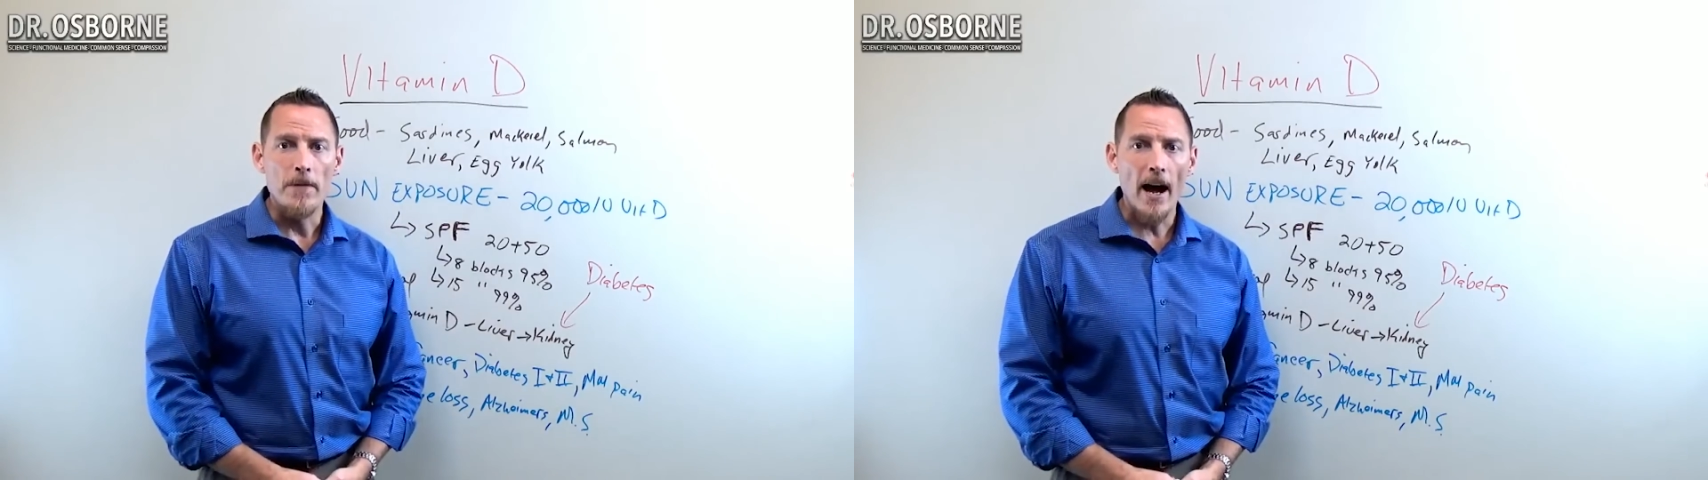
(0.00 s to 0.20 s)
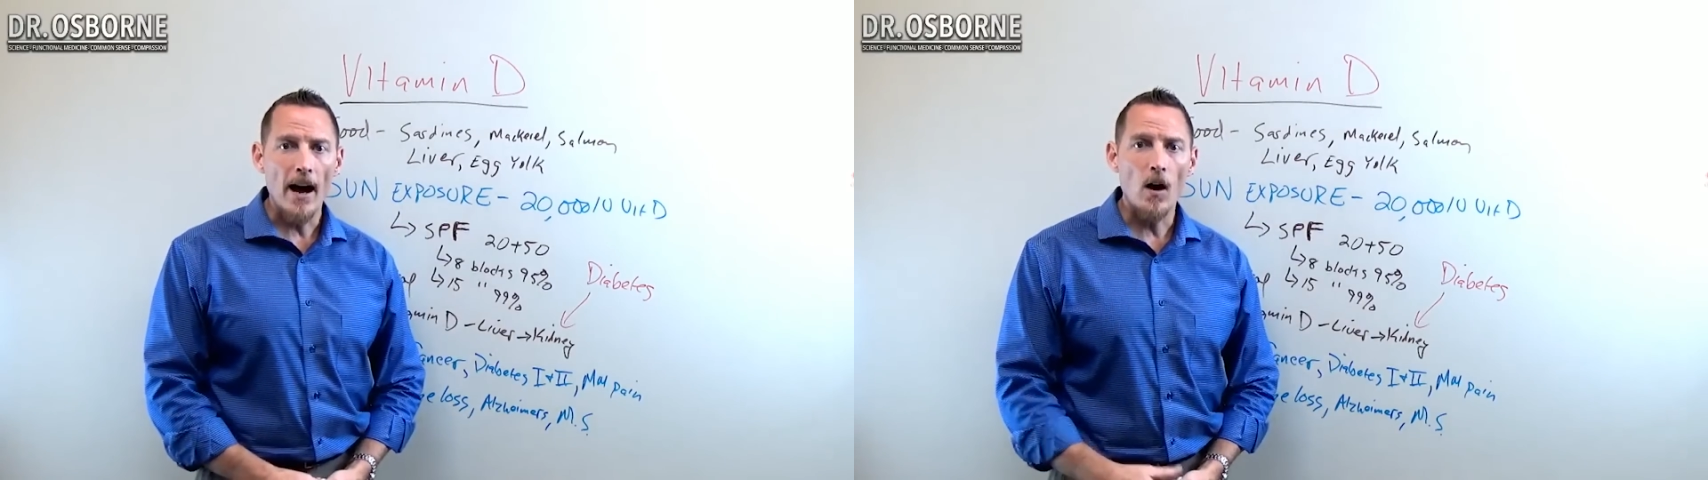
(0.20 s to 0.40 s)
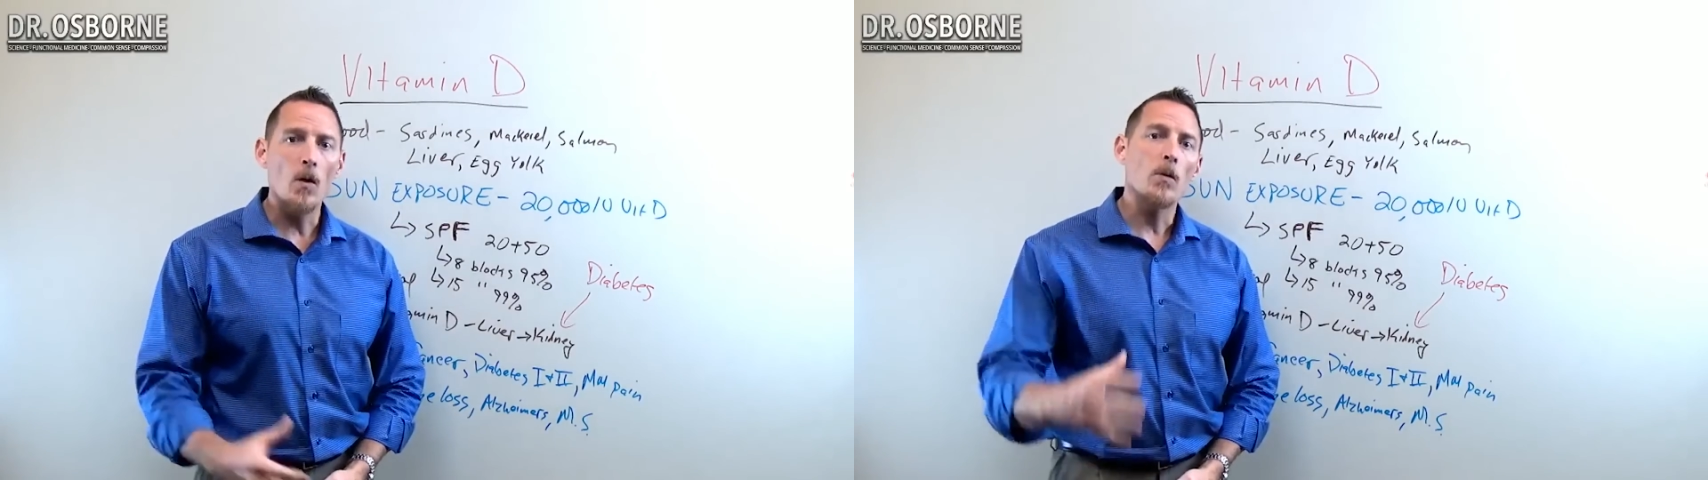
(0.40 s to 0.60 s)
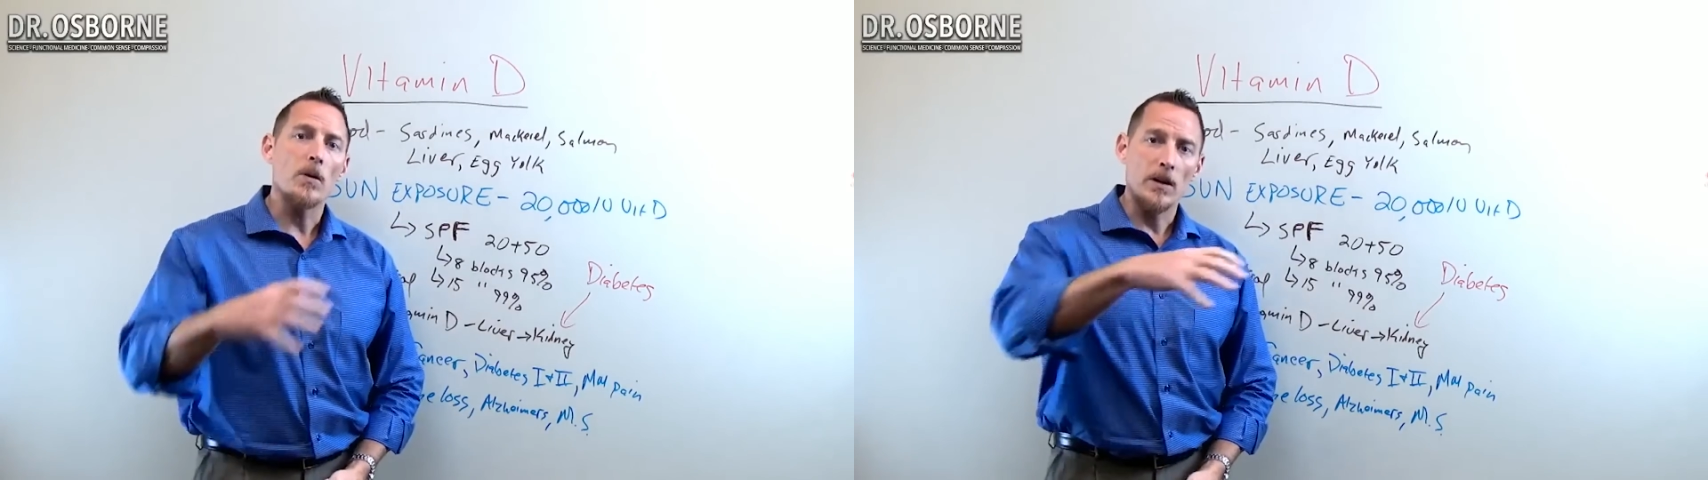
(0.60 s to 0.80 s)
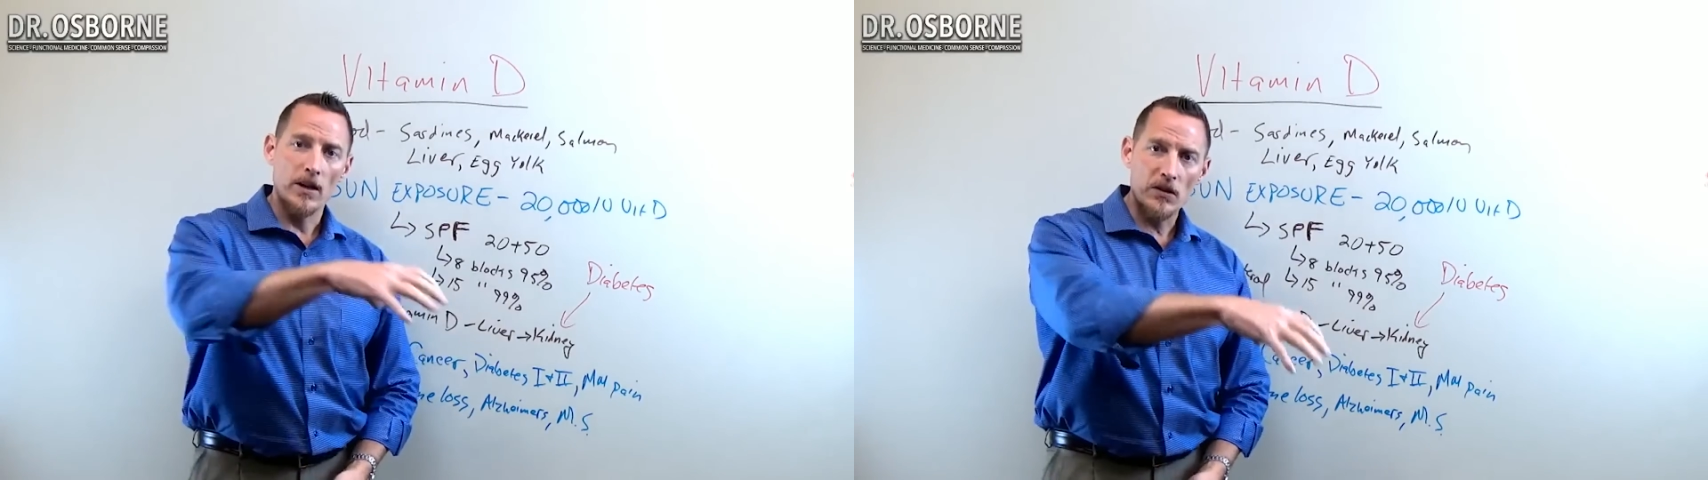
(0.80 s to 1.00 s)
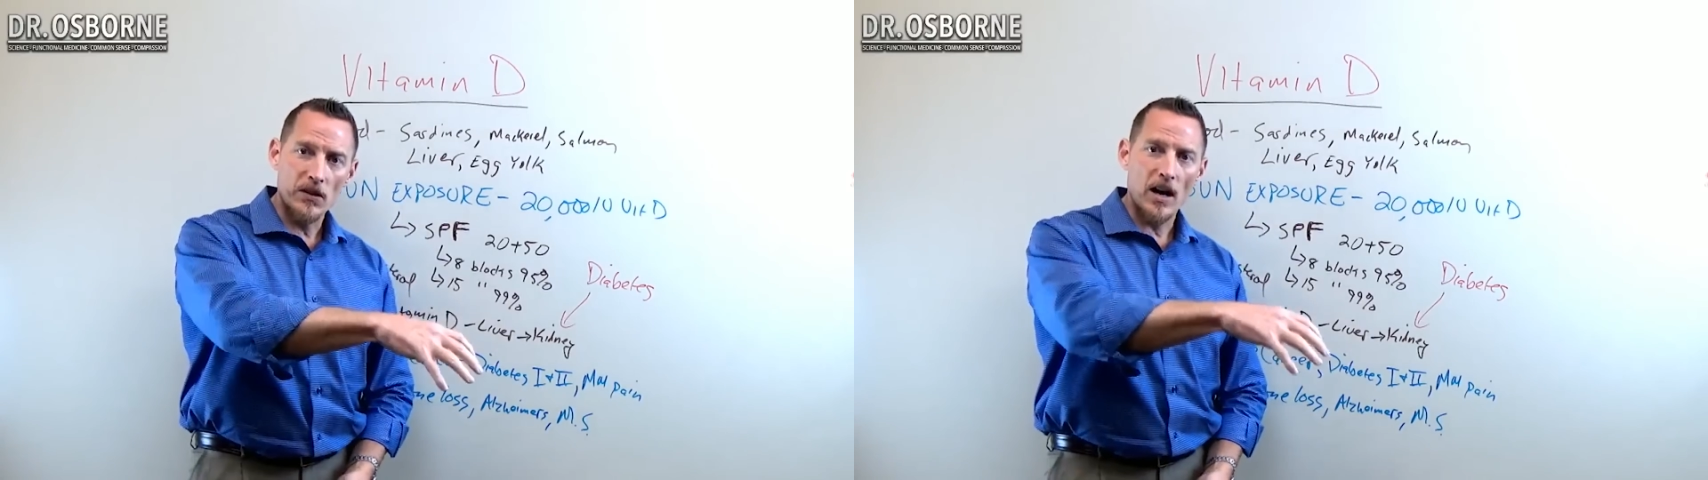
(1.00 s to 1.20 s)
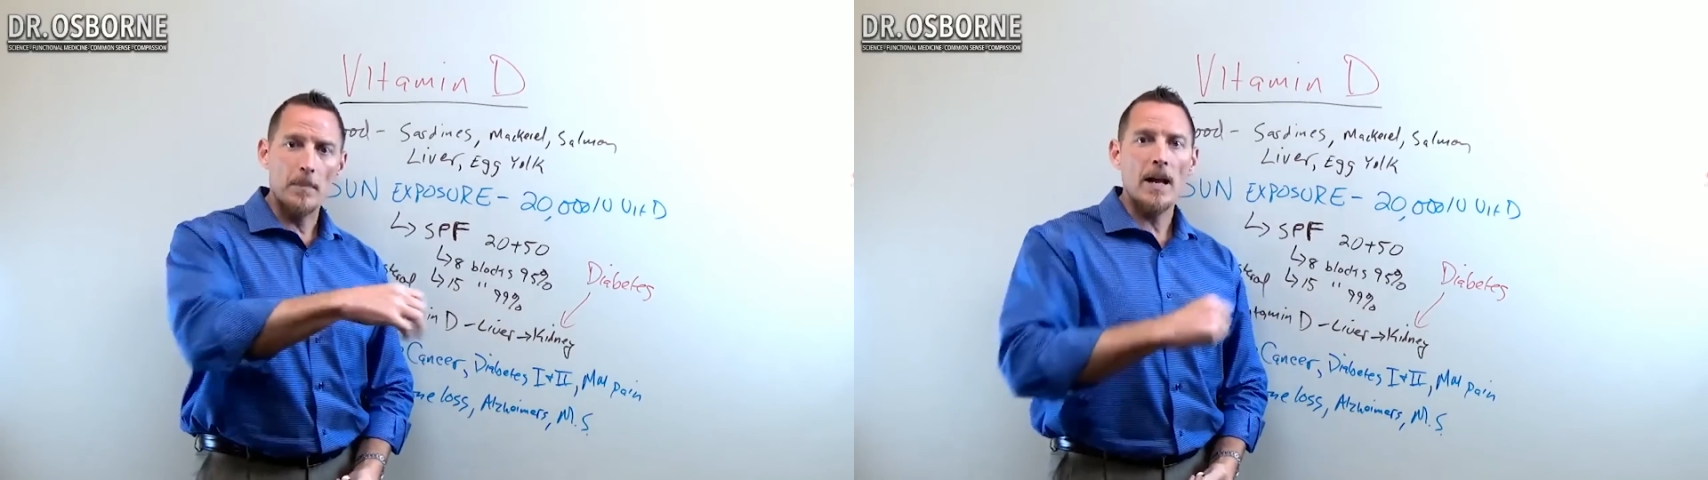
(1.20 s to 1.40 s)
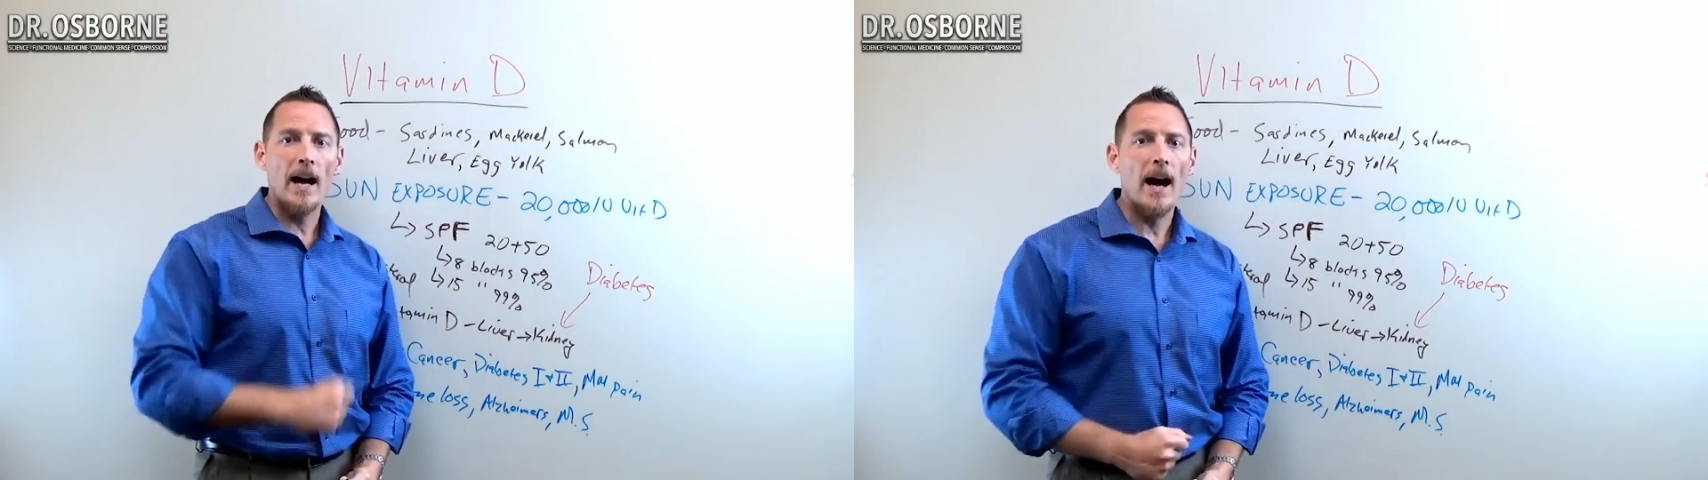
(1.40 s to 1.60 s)
now it's
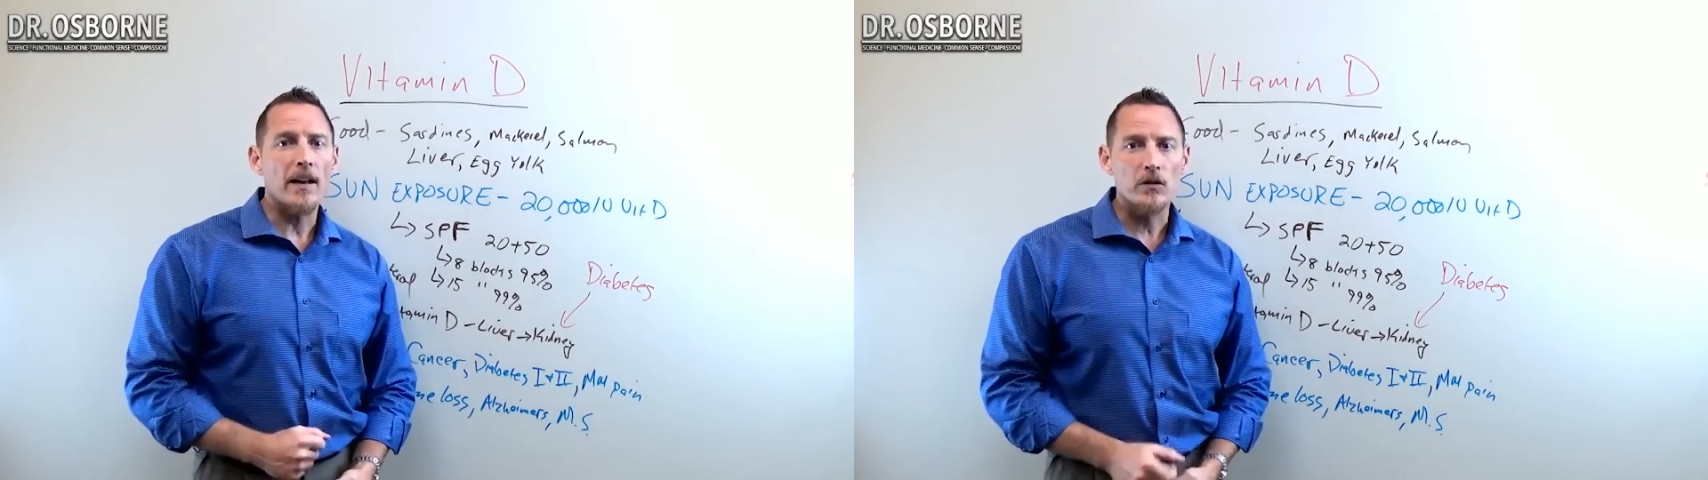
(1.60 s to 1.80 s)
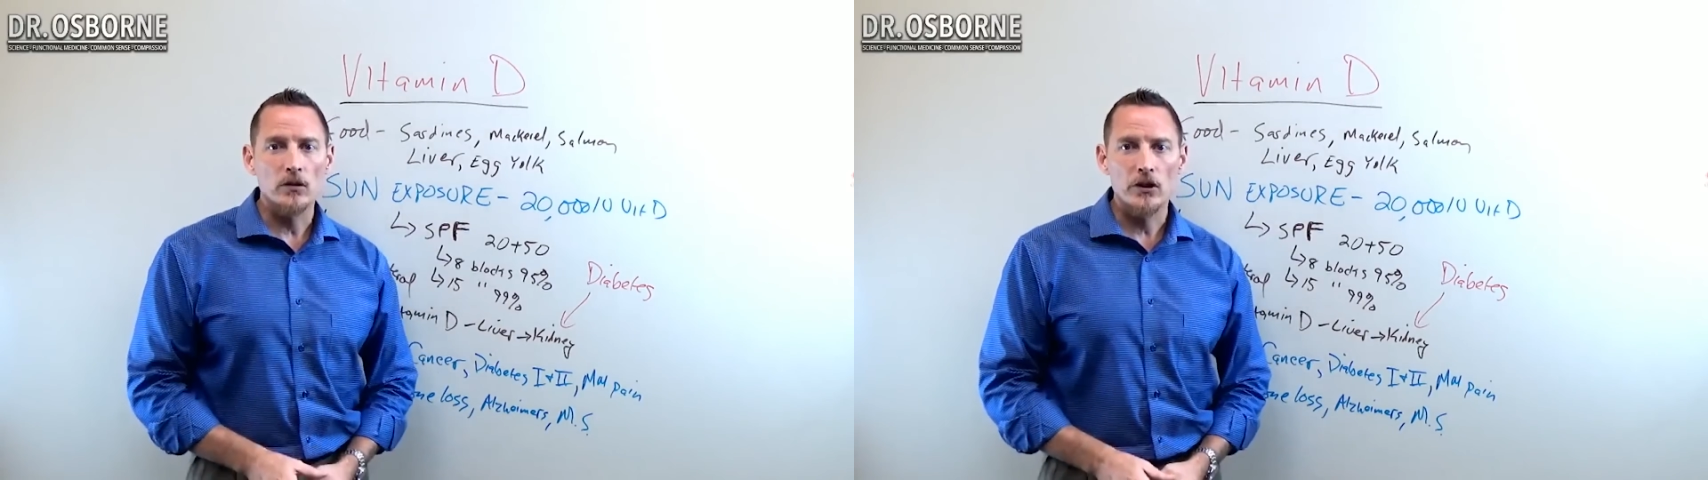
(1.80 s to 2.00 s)
time to ask.